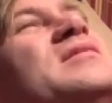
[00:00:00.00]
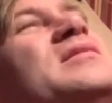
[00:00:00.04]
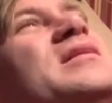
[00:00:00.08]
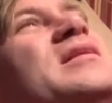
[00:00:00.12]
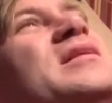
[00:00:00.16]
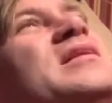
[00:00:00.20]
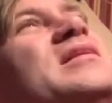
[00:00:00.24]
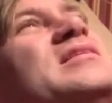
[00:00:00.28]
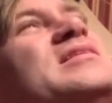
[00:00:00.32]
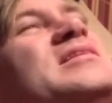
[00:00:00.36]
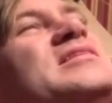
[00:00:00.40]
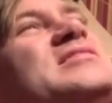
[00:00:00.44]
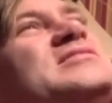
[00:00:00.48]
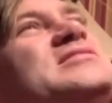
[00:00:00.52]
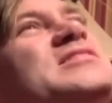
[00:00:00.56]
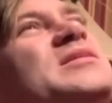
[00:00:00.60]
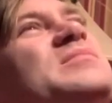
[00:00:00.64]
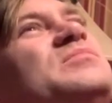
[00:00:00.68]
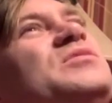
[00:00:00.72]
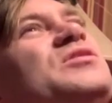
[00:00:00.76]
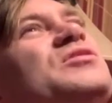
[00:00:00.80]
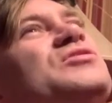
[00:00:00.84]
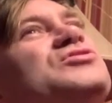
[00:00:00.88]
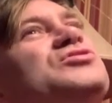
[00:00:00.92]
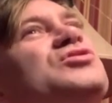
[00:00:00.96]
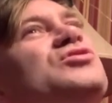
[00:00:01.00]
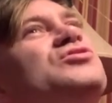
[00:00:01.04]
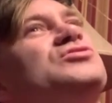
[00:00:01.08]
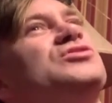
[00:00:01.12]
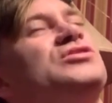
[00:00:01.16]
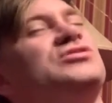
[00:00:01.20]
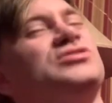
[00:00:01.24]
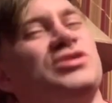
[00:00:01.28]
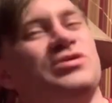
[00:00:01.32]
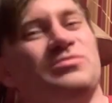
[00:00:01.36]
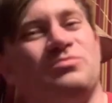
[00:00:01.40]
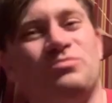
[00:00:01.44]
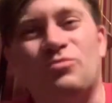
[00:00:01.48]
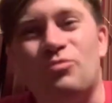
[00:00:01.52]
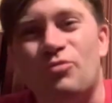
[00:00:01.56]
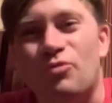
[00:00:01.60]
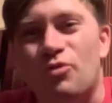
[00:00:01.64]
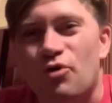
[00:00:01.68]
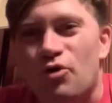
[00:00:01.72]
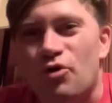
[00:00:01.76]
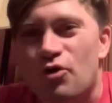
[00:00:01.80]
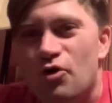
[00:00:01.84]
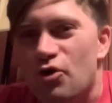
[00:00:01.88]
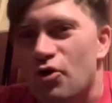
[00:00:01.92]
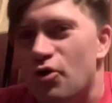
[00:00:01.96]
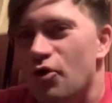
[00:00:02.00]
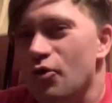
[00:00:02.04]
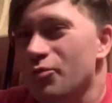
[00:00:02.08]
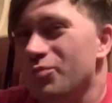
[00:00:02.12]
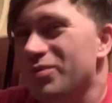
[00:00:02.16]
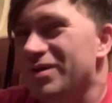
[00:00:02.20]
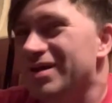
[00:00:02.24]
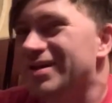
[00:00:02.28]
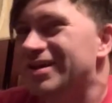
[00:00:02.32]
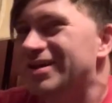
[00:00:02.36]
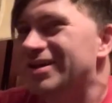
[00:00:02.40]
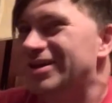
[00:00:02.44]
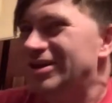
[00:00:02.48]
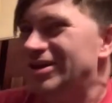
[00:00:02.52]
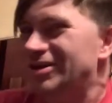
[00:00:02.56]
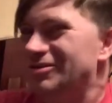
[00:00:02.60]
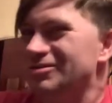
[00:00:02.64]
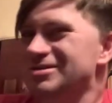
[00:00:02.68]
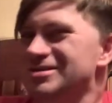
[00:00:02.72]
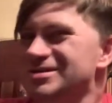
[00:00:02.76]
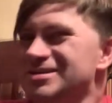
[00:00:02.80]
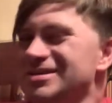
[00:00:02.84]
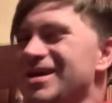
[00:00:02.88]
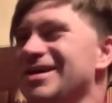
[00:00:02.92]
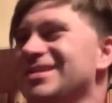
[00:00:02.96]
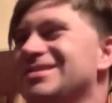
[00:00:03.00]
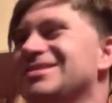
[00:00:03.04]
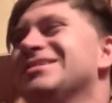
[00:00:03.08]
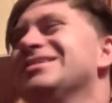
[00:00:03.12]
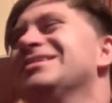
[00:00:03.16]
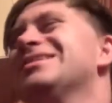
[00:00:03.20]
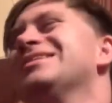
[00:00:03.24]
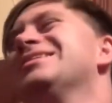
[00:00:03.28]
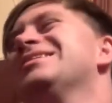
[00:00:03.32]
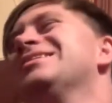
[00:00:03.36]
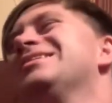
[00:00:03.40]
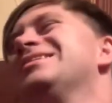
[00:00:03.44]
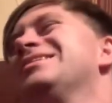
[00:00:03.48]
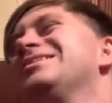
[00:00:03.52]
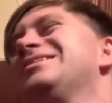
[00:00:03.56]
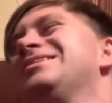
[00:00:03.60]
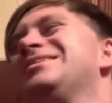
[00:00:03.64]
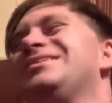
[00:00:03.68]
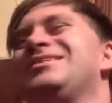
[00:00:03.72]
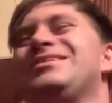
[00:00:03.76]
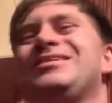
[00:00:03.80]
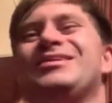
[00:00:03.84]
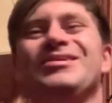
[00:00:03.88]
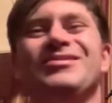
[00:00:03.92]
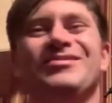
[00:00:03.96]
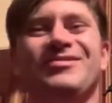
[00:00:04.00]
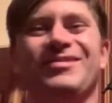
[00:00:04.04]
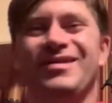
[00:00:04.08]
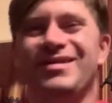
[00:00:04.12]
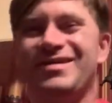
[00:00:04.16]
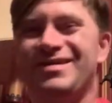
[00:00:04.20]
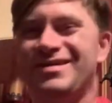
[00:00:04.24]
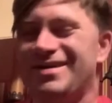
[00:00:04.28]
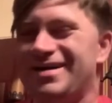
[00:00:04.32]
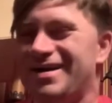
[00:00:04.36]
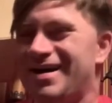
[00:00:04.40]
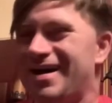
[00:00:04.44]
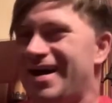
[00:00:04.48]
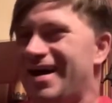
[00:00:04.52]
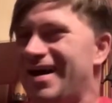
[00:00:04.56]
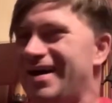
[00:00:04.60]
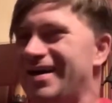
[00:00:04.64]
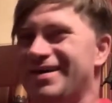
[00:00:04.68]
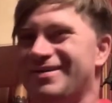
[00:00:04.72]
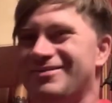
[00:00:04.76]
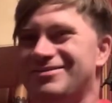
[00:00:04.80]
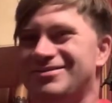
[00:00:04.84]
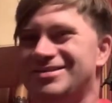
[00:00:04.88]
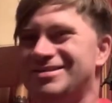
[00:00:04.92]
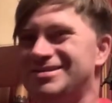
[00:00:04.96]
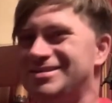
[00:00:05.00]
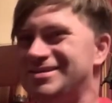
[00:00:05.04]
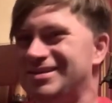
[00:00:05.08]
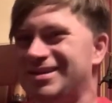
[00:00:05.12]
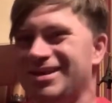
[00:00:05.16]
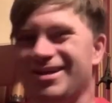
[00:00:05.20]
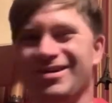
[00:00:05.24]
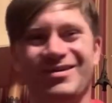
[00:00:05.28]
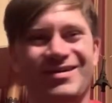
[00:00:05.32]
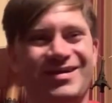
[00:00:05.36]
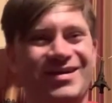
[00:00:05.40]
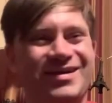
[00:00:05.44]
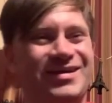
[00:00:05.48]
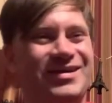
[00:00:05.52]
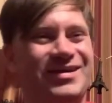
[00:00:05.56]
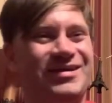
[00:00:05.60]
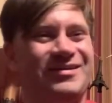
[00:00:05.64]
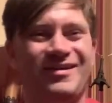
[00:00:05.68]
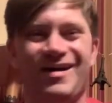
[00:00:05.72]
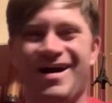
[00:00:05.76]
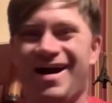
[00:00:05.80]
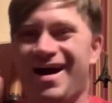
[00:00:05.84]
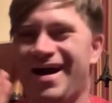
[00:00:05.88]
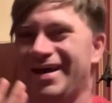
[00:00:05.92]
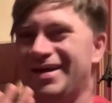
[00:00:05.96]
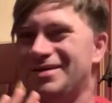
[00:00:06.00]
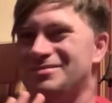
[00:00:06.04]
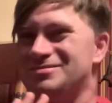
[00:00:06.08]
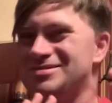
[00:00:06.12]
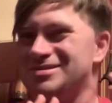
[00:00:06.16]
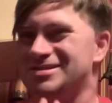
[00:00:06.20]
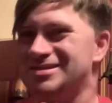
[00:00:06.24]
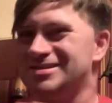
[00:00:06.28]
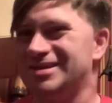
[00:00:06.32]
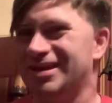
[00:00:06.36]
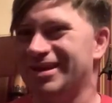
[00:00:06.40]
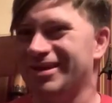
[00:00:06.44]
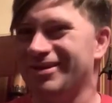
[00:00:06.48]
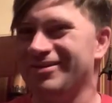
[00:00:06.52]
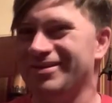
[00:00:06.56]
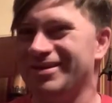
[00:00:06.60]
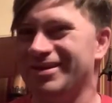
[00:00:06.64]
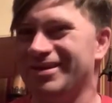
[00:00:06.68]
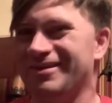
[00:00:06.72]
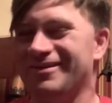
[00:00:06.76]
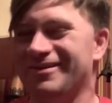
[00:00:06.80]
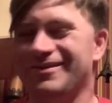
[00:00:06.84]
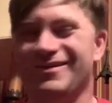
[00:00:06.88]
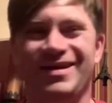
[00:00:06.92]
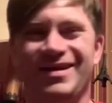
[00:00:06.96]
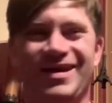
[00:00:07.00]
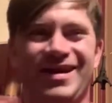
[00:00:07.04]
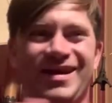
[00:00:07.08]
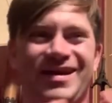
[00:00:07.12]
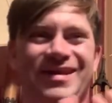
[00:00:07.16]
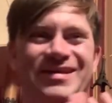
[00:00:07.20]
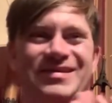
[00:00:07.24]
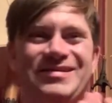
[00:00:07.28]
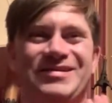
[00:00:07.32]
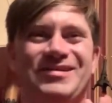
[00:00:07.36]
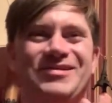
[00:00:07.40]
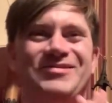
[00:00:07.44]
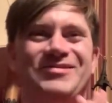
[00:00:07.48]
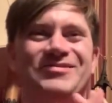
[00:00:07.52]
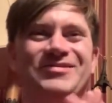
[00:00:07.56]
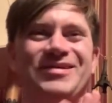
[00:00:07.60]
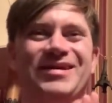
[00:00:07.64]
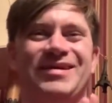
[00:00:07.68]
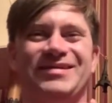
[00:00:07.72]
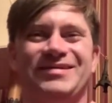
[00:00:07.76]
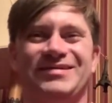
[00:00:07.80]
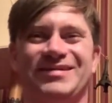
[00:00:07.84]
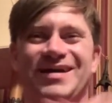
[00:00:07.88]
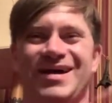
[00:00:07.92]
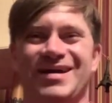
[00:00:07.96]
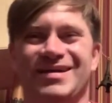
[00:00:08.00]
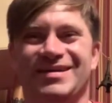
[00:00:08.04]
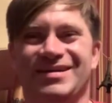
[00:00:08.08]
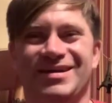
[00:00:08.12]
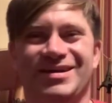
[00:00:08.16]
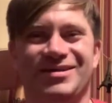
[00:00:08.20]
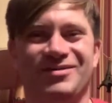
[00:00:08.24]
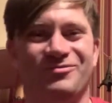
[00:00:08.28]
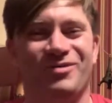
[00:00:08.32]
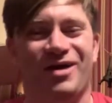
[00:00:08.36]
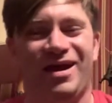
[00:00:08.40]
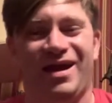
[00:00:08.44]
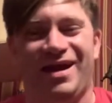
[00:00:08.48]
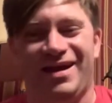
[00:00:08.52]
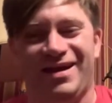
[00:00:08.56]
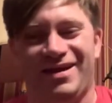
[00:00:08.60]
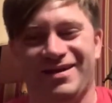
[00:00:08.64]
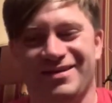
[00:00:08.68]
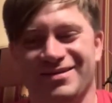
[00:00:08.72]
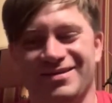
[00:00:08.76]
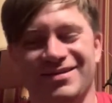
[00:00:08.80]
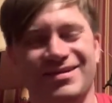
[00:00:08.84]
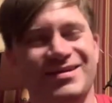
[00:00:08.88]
And like Sam Neill goes like, say, nope, no, it's not. You're I am still here. I am still here, and you cannot get away.